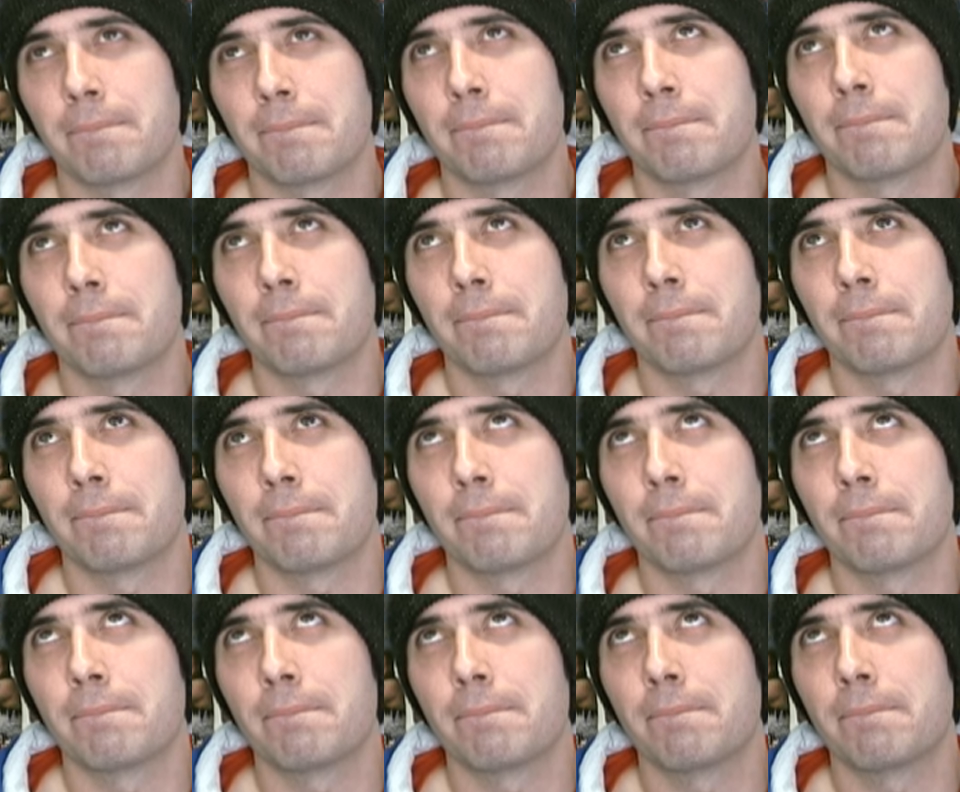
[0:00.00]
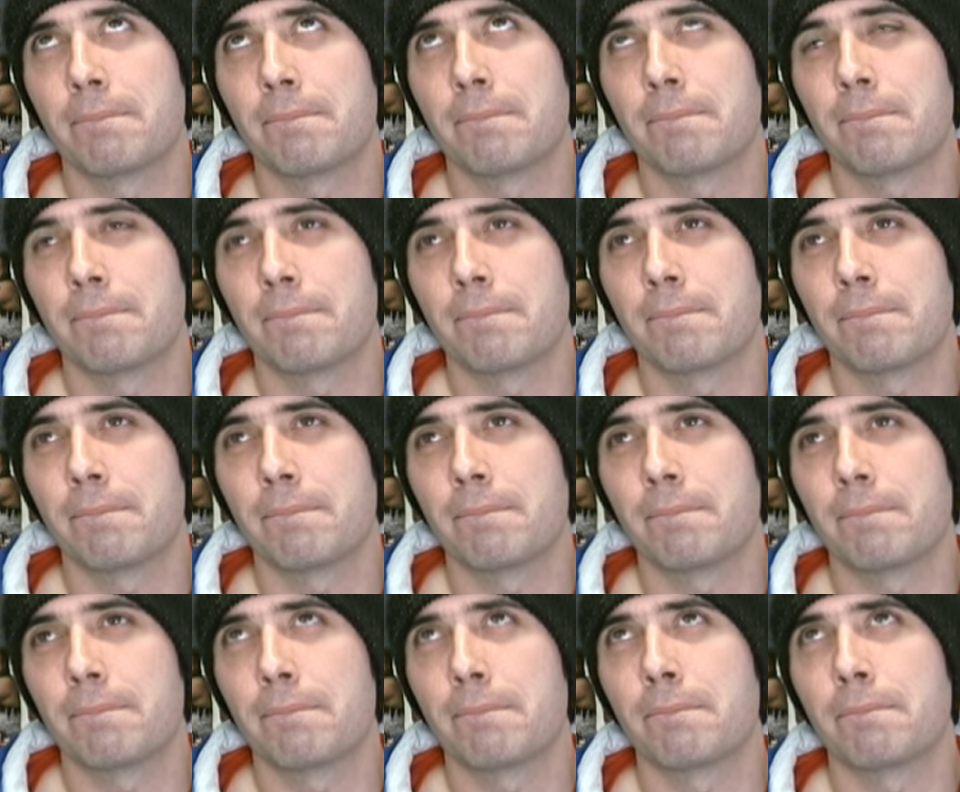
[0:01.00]

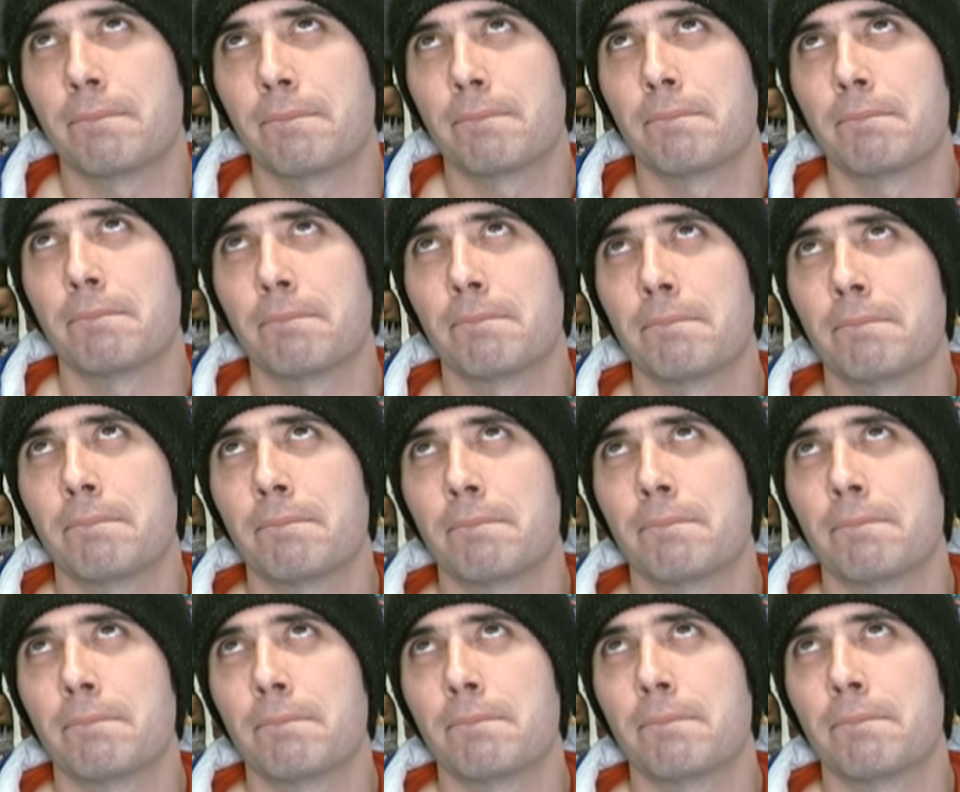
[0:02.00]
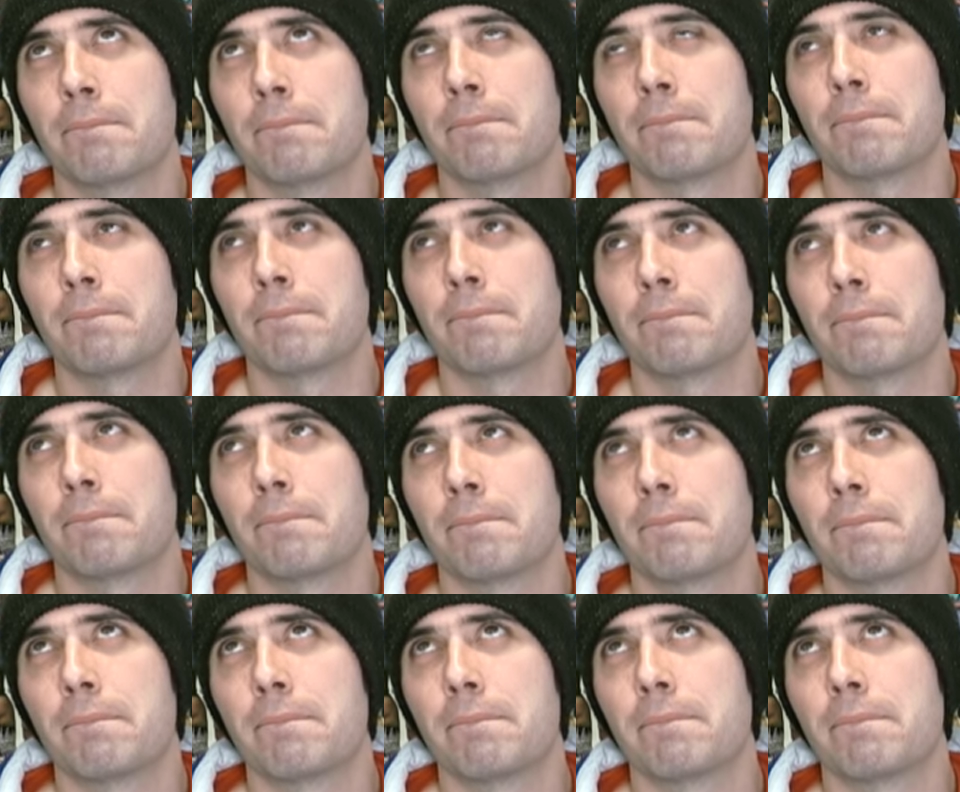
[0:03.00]

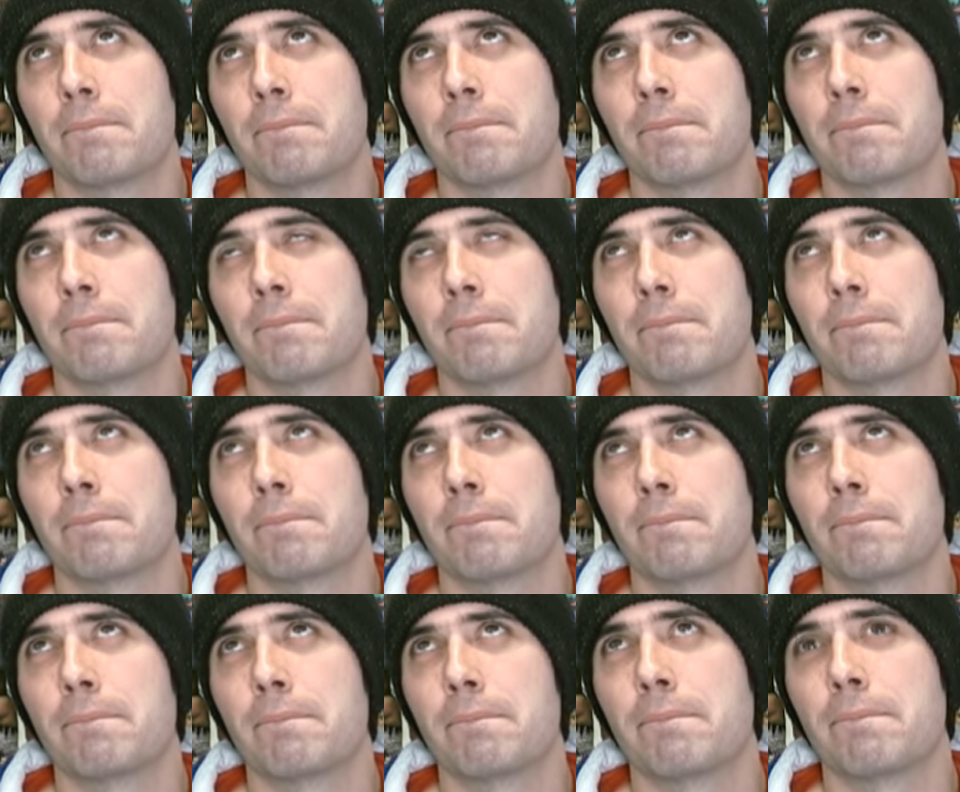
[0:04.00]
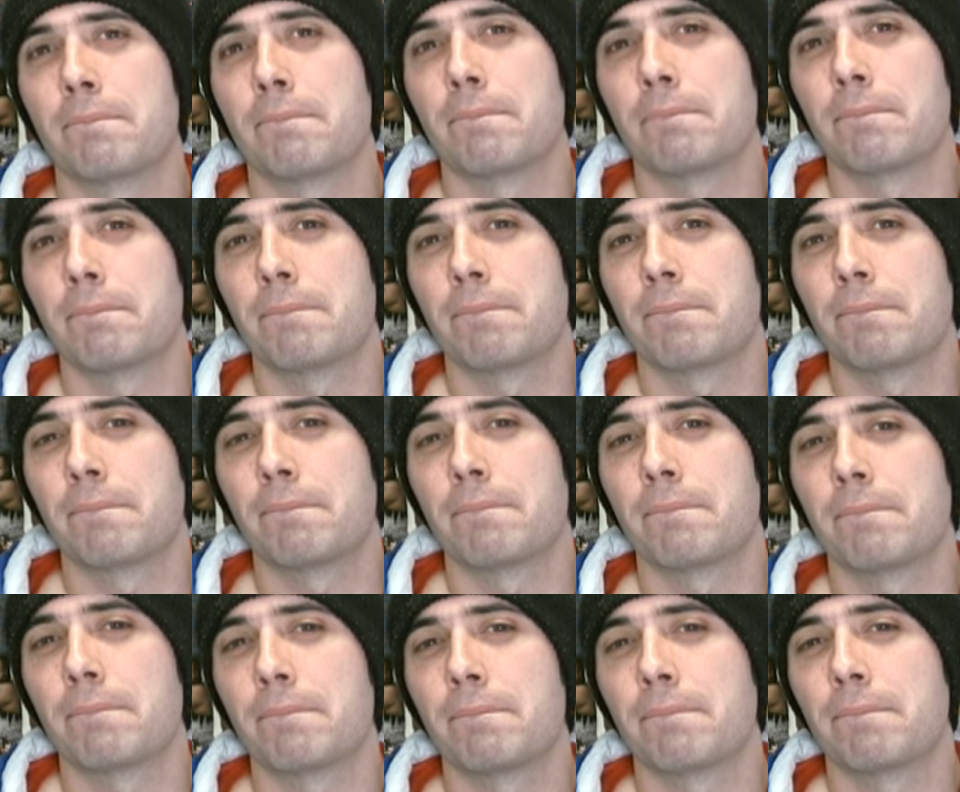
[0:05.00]

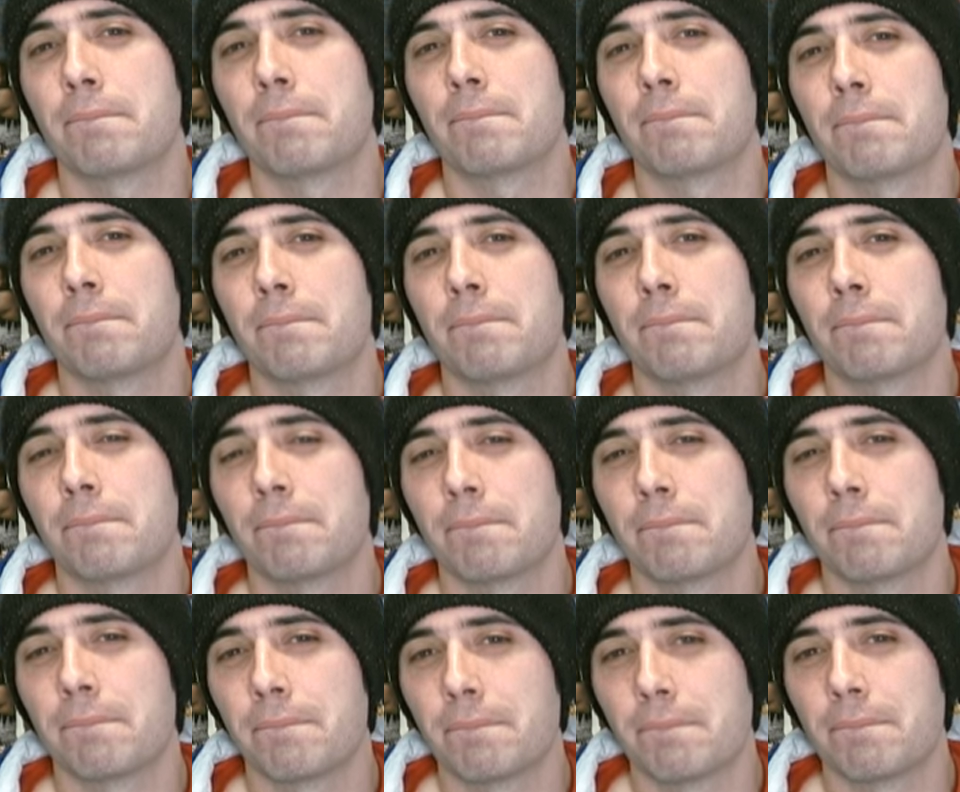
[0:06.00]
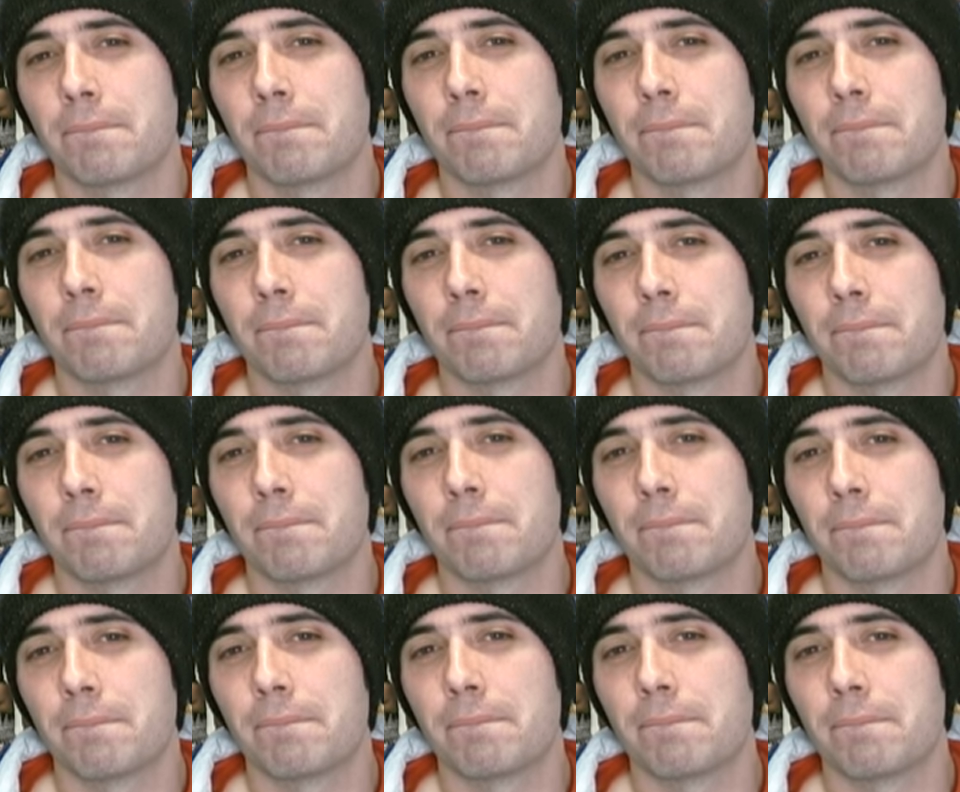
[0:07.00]
This person isn't speaking.